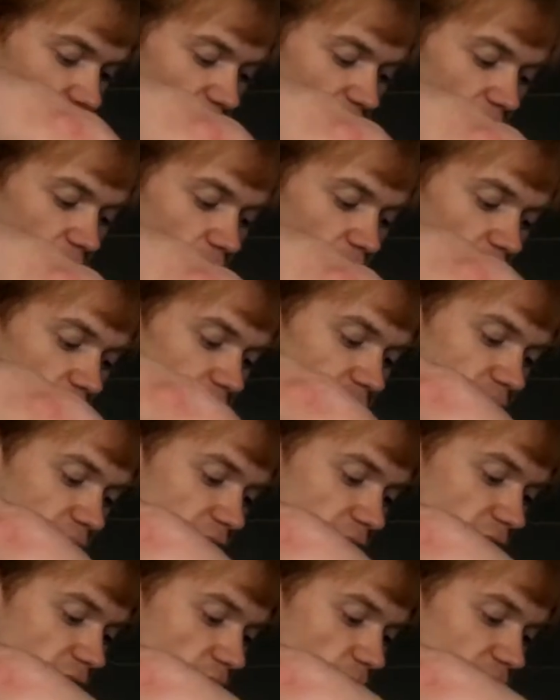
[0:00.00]
the gray
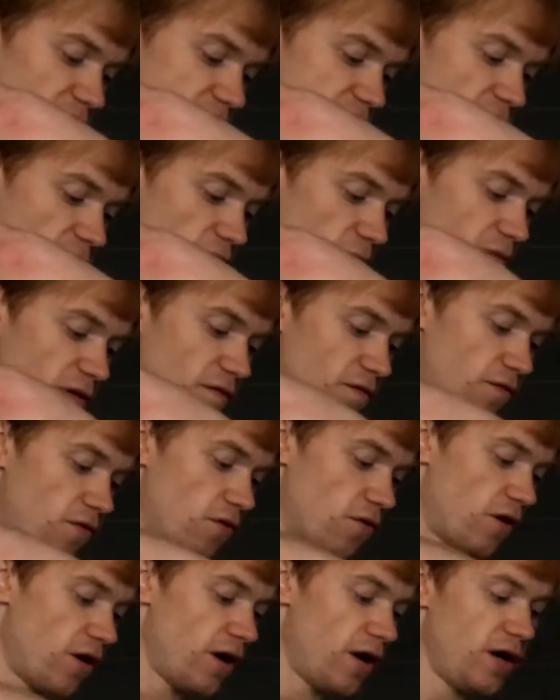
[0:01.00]
one that we saw
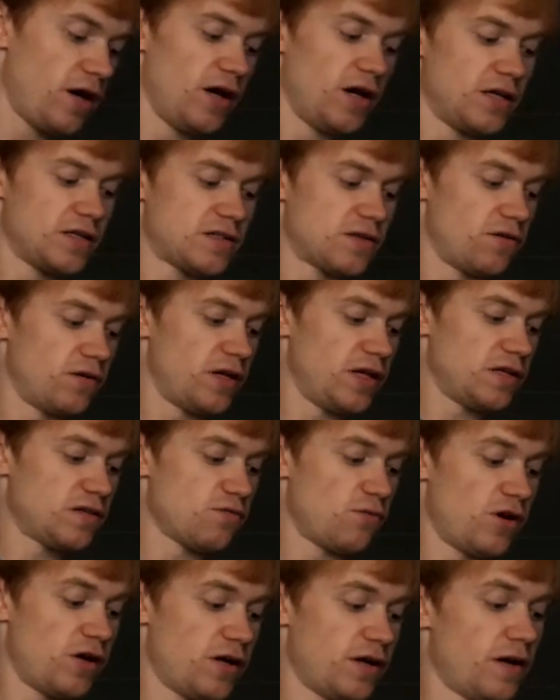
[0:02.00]
before. So
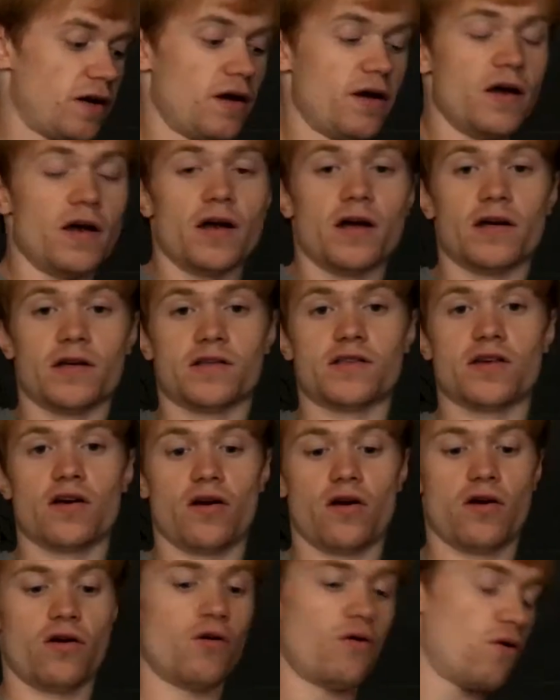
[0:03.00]
this one.
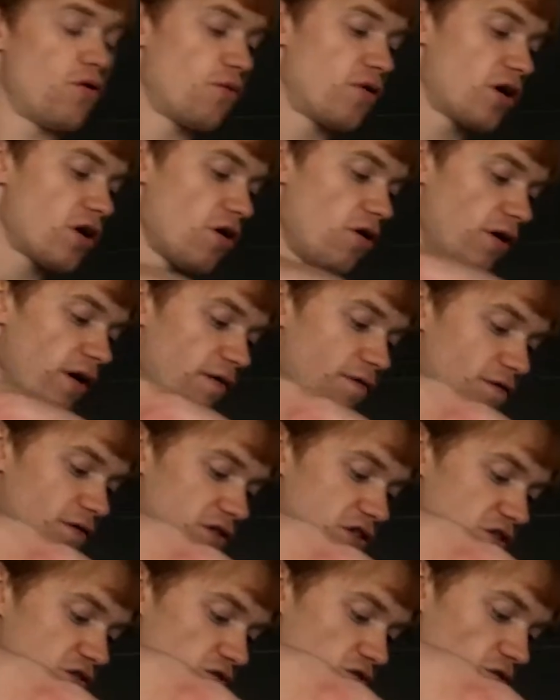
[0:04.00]
So we're
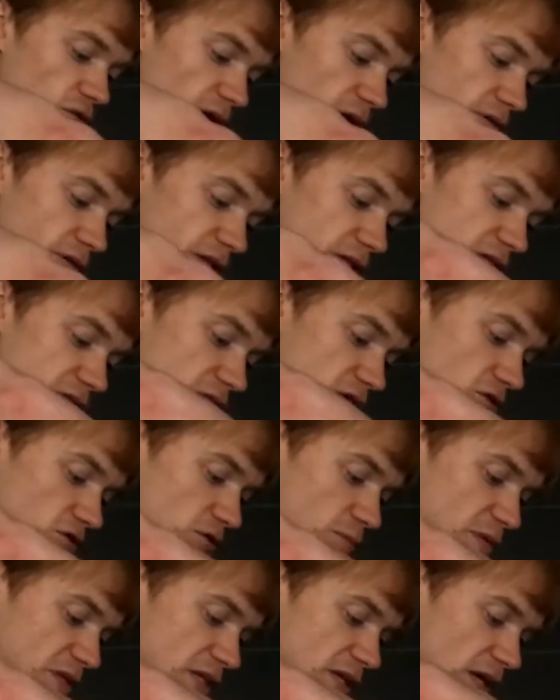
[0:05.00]
going for 2 rounded
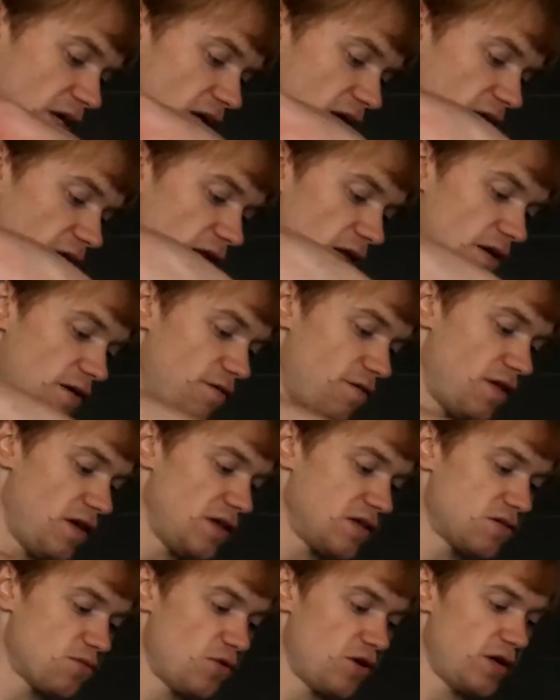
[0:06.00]
scoops
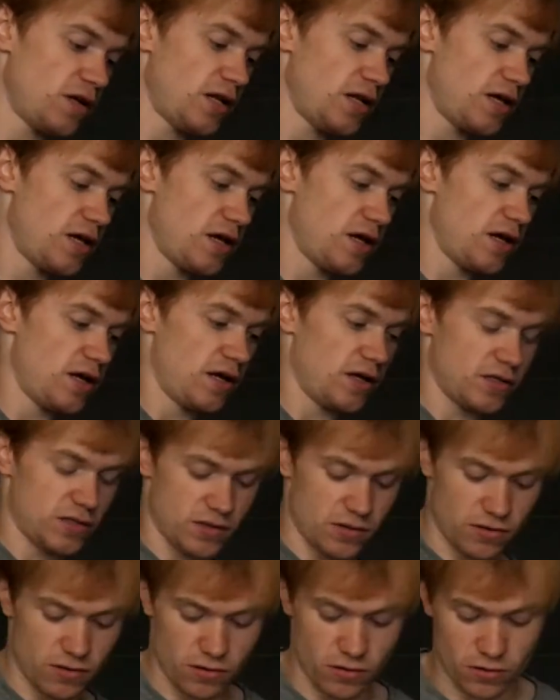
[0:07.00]
of this one.
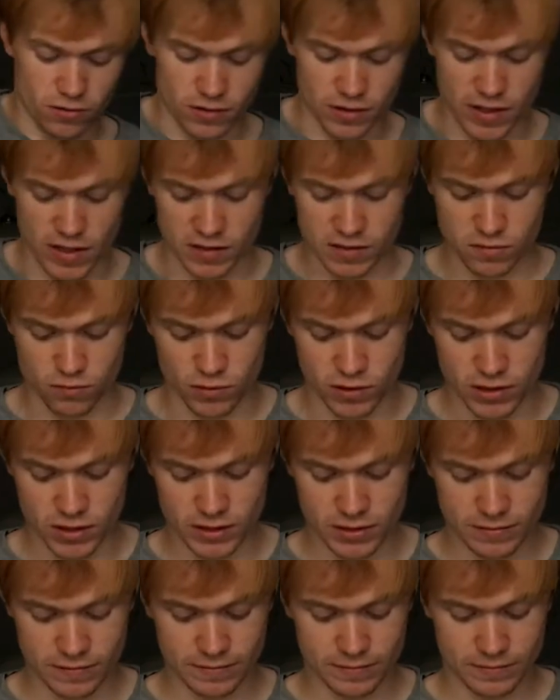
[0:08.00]
So that's
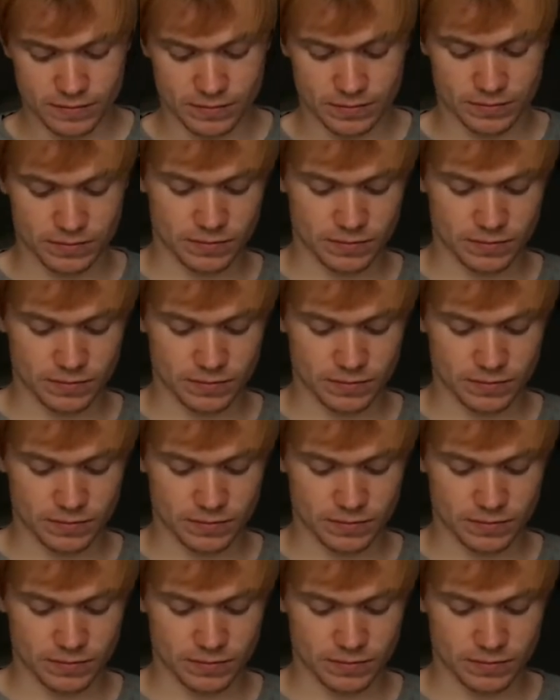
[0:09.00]
1.